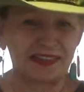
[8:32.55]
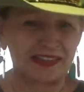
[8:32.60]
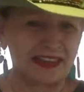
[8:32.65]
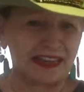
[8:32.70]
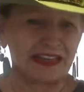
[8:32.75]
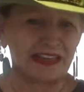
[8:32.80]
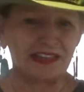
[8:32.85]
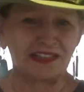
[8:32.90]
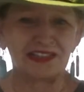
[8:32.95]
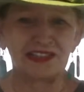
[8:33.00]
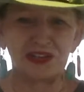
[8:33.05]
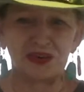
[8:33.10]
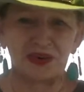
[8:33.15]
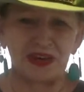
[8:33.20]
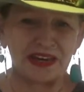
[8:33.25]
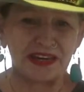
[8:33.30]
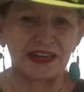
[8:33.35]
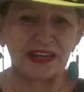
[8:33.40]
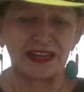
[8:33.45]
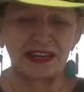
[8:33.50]
things so
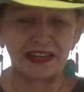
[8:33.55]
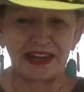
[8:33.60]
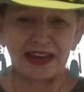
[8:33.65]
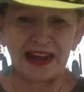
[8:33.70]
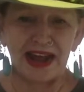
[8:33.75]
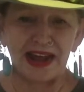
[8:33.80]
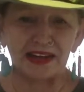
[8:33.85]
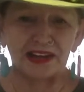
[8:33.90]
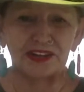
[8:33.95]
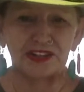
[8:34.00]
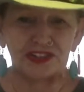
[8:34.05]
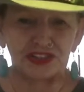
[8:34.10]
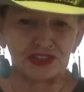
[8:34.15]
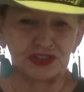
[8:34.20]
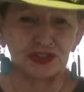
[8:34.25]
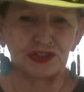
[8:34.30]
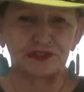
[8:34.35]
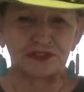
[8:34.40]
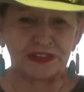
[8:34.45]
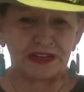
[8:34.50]
he could get out of
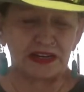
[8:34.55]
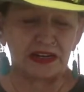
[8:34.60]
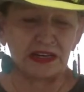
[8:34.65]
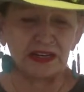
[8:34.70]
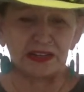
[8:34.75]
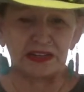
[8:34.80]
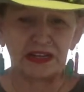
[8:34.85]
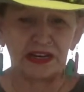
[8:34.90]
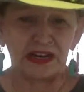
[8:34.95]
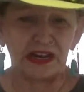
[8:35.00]
serving in the